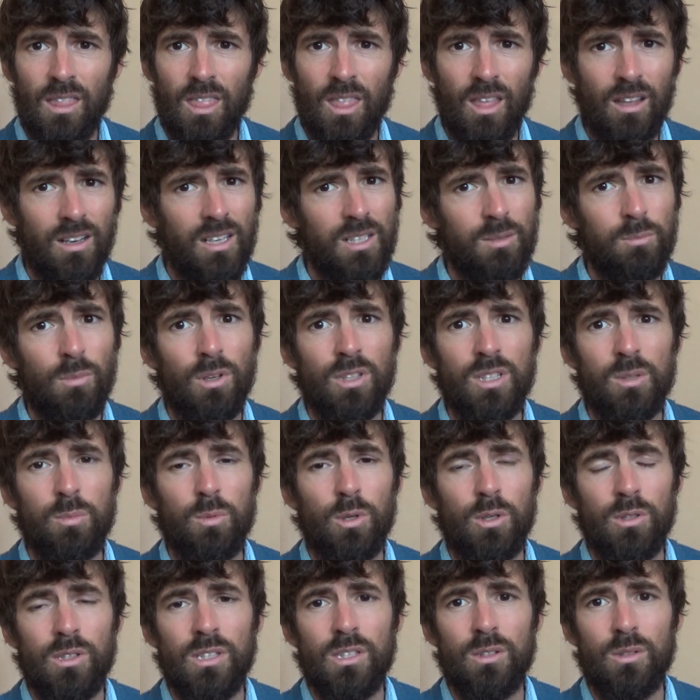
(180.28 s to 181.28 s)
and is much
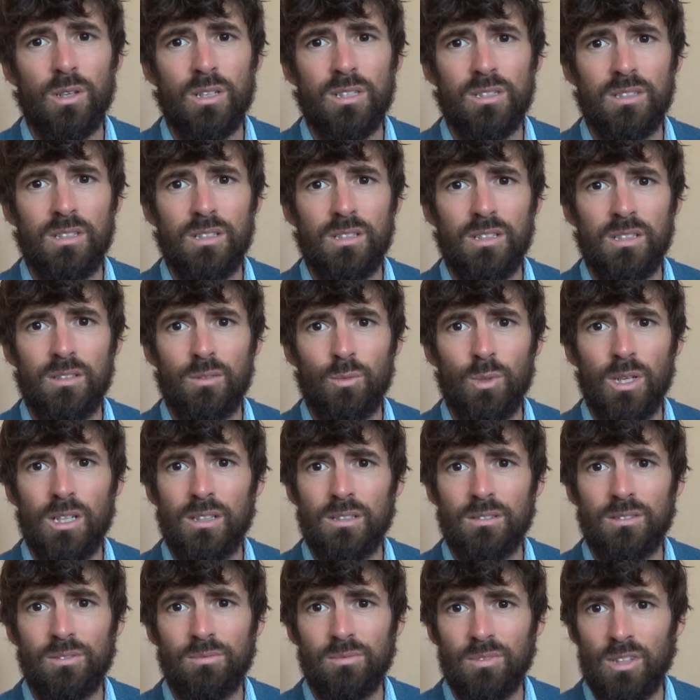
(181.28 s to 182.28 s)
more interested in,
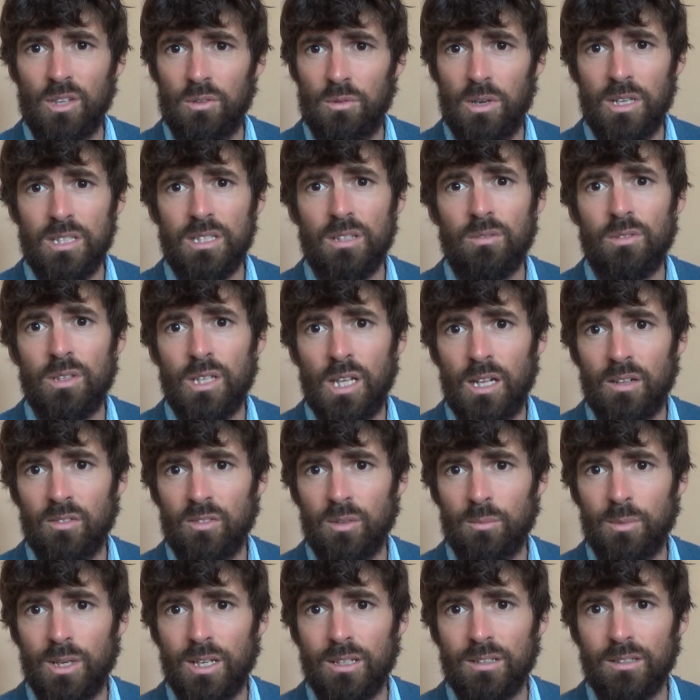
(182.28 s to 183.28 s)
well, the rest of the
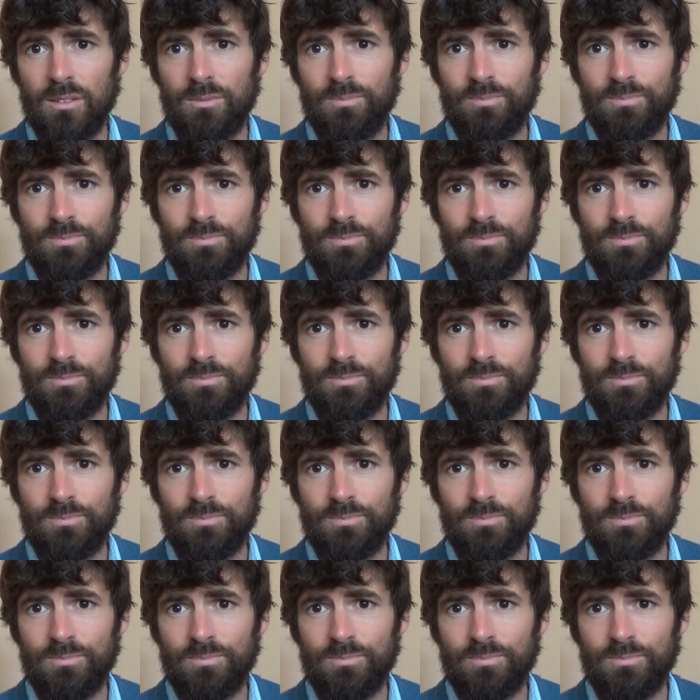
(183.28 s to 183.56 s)
alphabet.